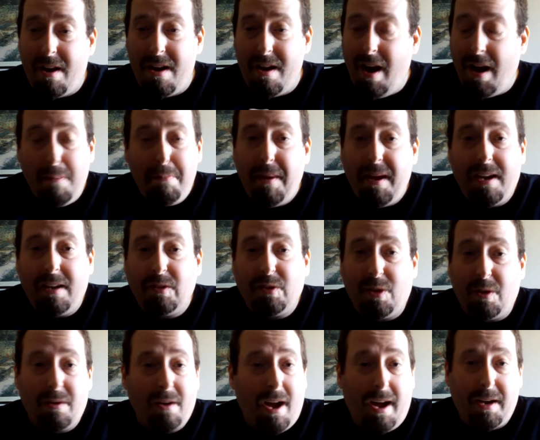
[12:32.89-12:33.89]
Not
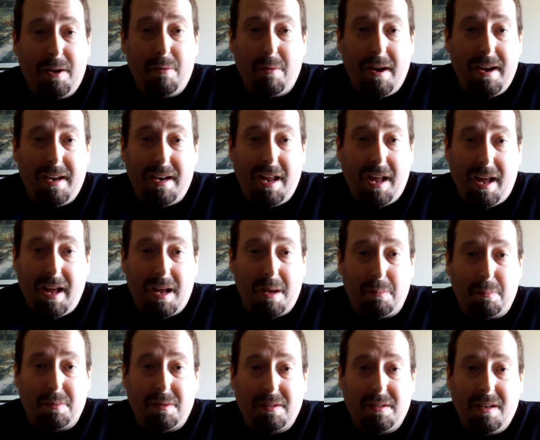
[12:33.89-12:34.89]
because they're not great
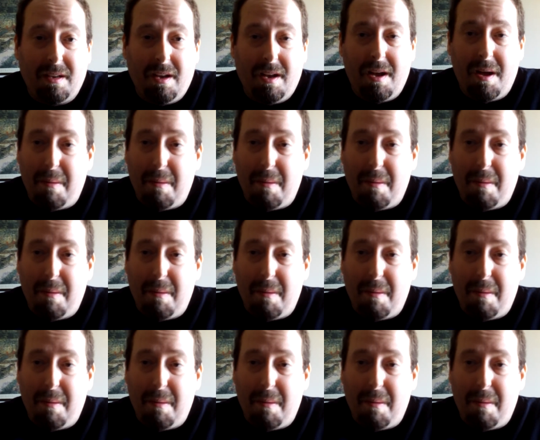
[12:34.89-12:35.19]
games,